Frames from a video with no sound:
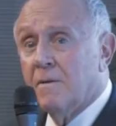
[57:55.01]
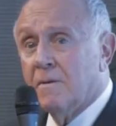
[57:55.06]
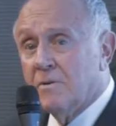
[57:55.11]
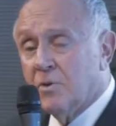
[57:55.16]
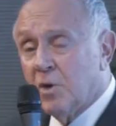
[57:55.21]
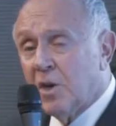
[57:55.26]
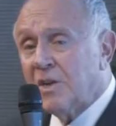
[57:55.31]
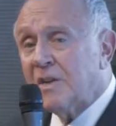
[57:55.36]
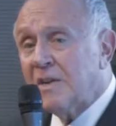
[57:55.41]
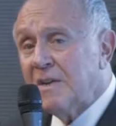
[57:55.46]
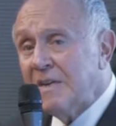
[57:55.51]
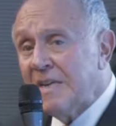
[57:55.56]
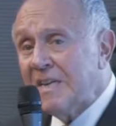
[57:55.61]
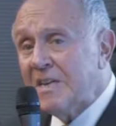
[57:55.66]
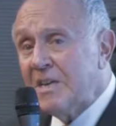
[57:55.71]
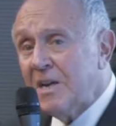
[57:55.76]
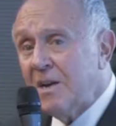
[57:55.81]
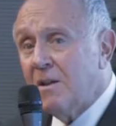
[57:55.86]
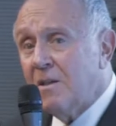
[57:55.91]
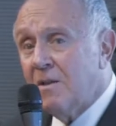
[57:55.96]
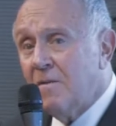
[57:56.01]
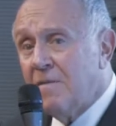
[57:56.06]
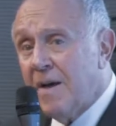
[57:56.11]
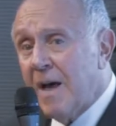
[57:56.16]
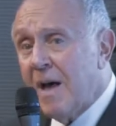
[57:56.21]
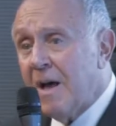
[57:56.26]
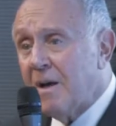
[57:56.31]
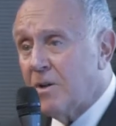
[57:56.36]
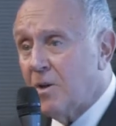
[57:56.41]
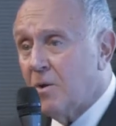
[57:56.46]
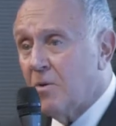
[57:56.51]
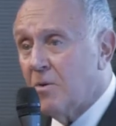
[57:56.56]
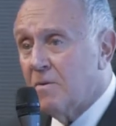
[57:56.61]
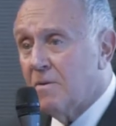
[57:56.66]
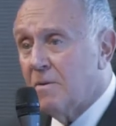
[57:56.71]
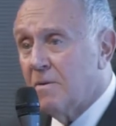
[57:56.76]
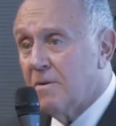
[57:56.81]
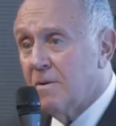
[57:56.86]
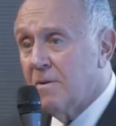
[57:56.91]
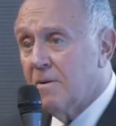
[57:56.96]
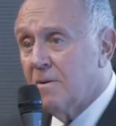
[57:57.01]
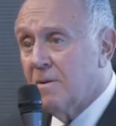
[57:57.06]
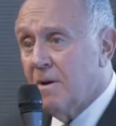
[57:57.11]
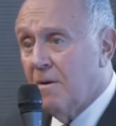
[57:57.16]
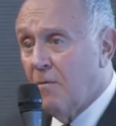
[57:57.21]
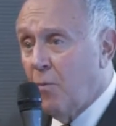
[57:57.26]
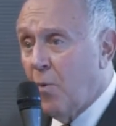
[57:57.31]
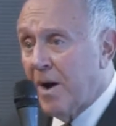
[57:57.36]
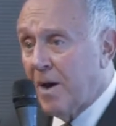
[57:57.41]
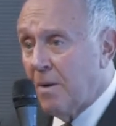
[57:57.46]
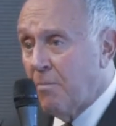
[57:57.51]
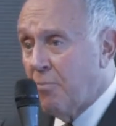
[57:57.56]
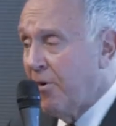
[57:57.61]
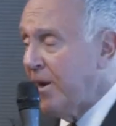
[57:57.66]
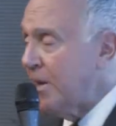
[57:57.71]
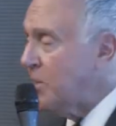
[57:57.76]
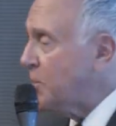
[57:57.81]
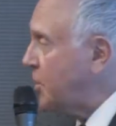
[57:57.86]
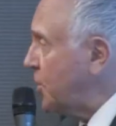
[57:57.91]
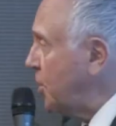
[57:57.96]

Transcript: Just consider the value of what it brings